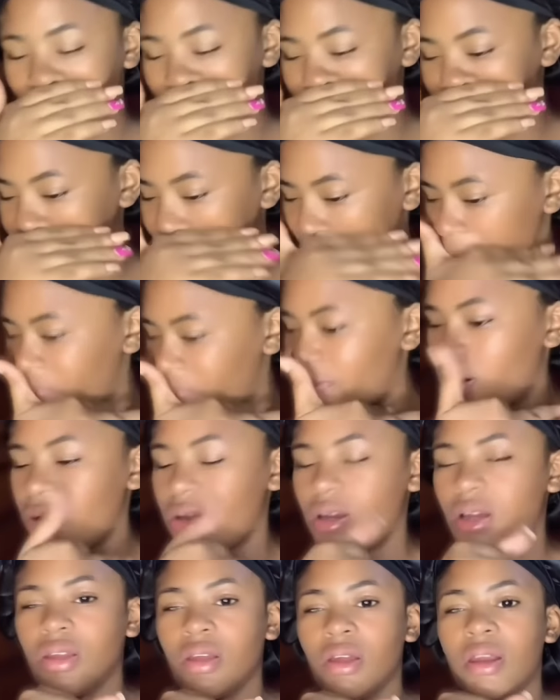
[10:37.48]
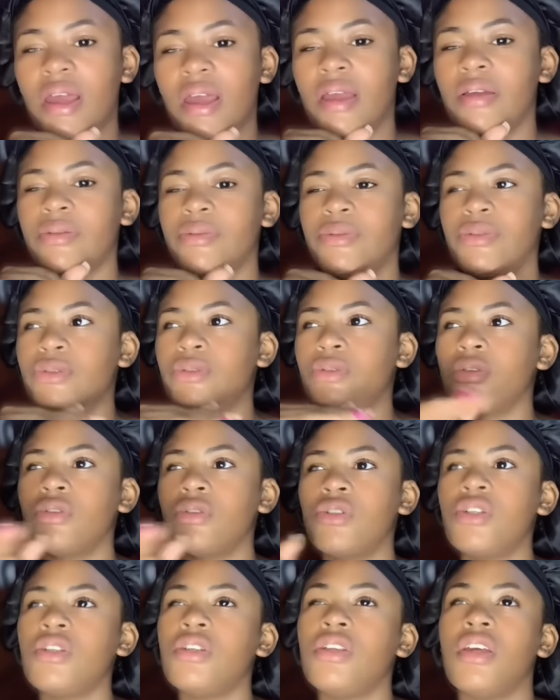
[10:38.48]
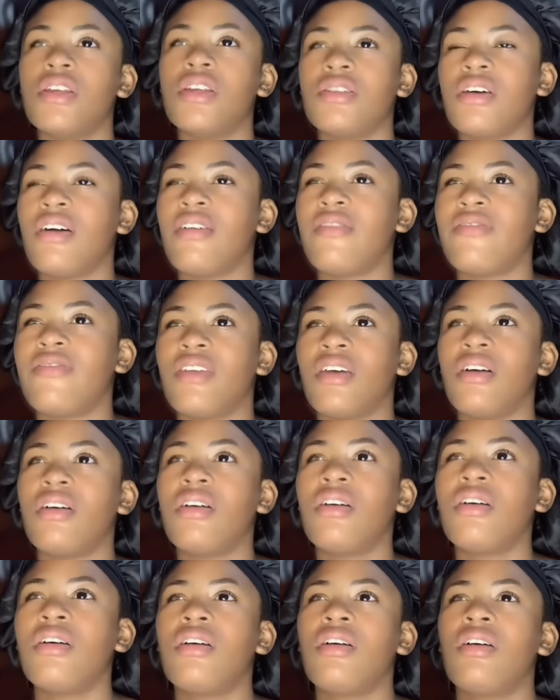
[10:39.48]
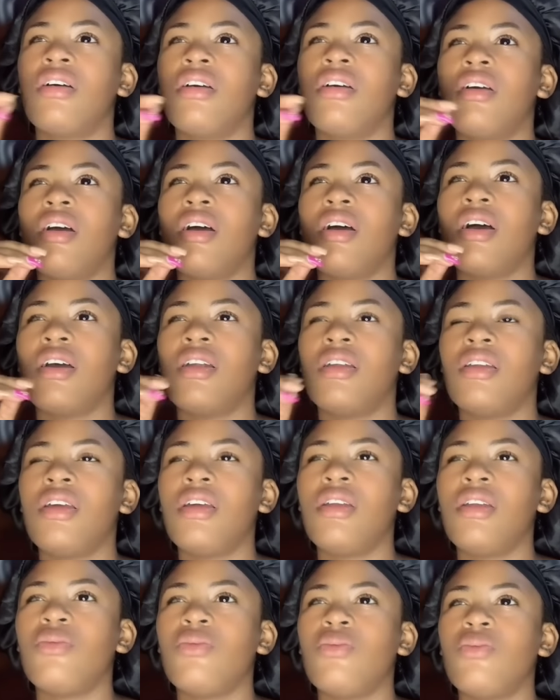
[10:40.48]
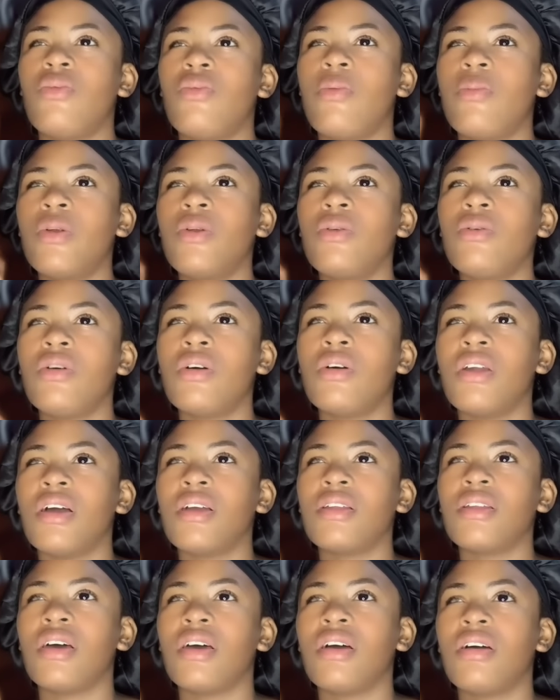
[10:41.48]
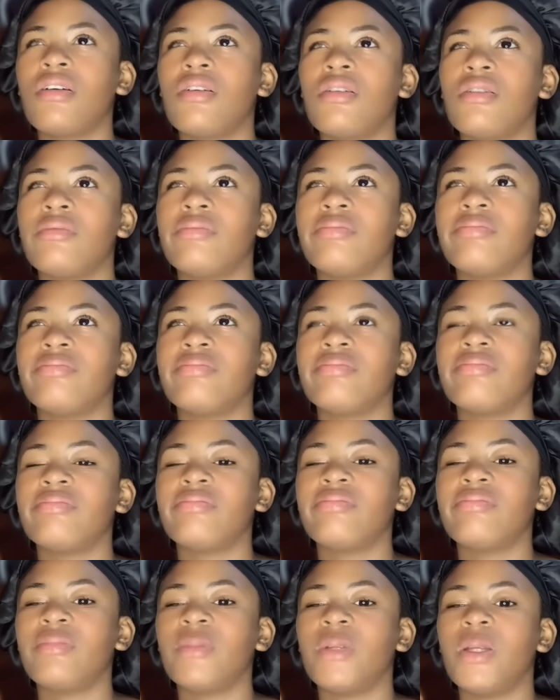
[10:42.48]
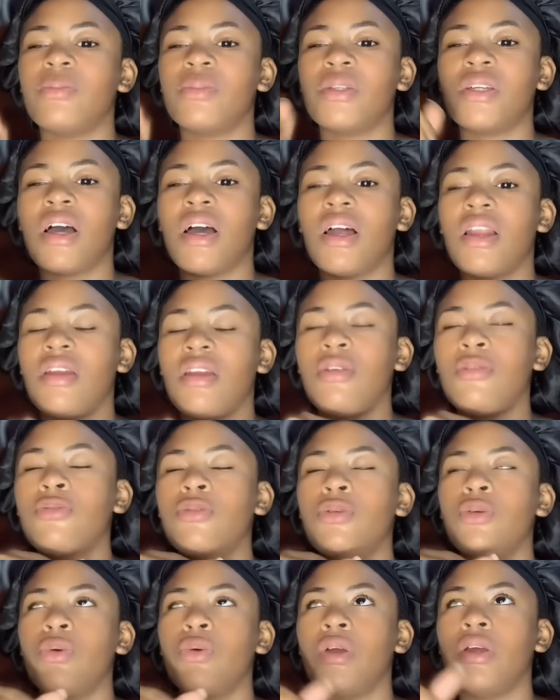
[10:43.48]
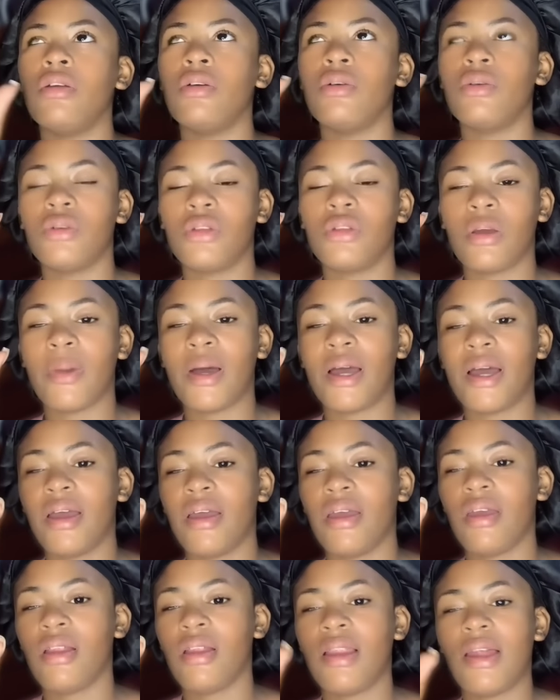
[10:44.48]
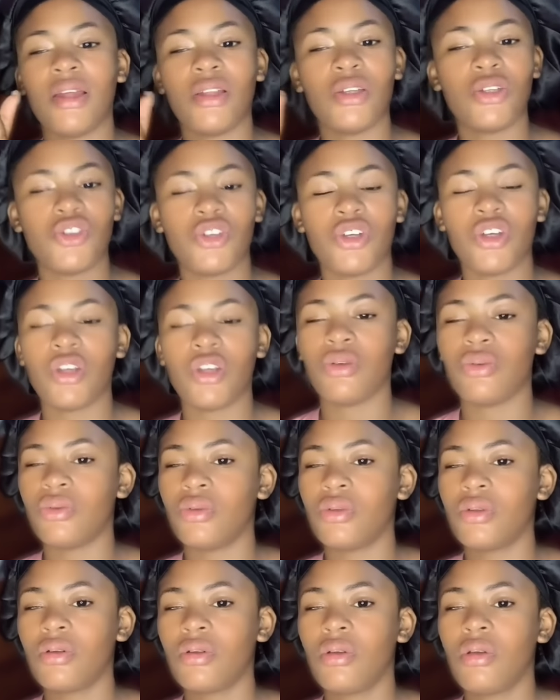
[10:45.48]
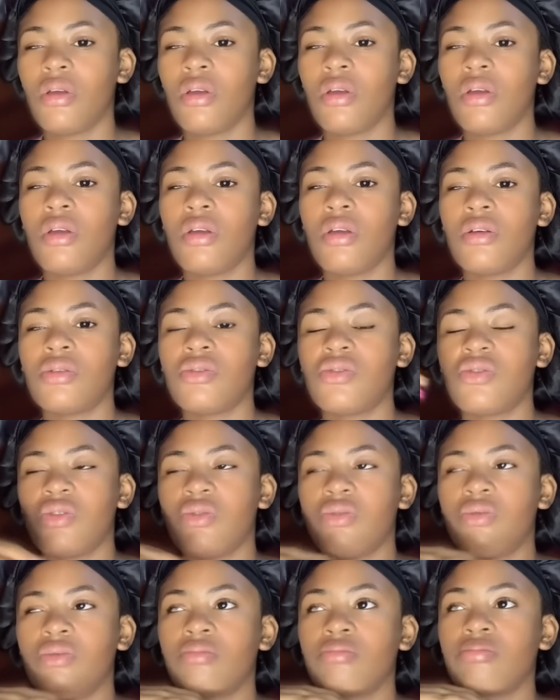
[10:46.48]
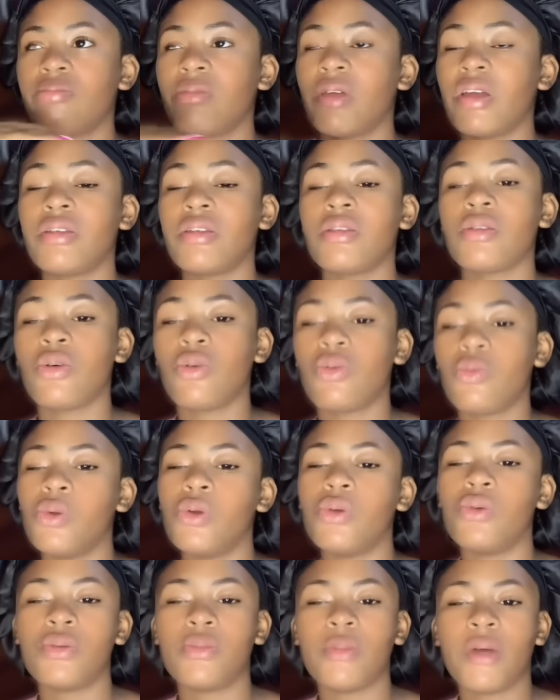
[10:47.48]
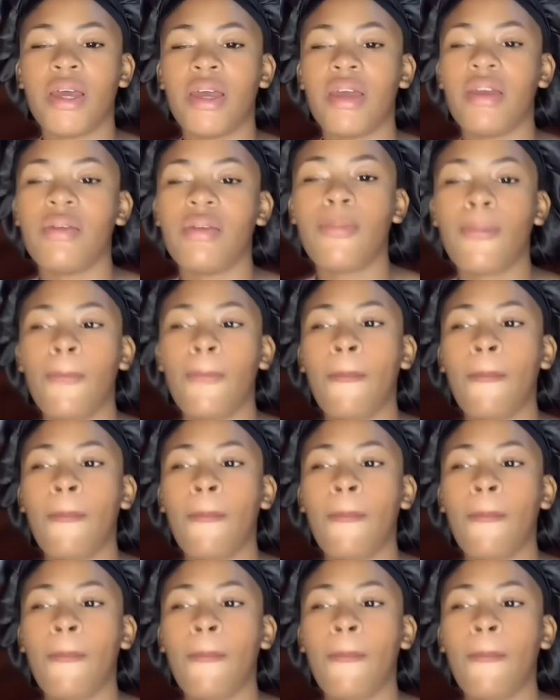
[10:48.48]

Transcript: But I never go doctor like till 3 days after. And then when I do go doctor, them say all of the fluid out of my eye, like drain out. So that's how I lose my eye.